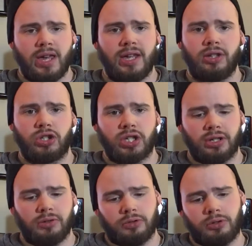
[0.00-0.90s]
Each
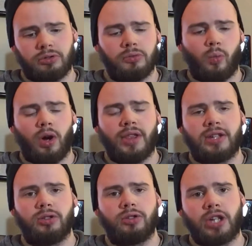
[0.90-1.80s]
one
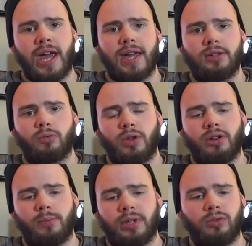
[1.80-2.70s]
that you change,
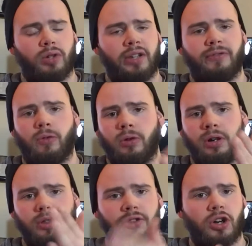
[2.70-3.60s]
whether it be
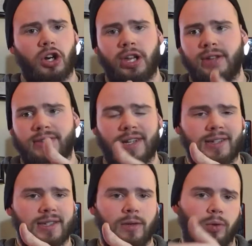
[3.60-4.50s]
24, 30,
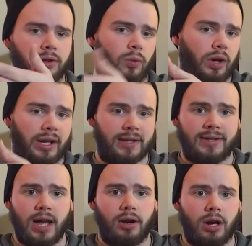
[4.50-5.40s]
60, 120,
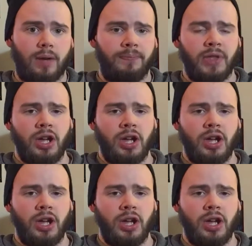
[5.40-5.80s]
etc.,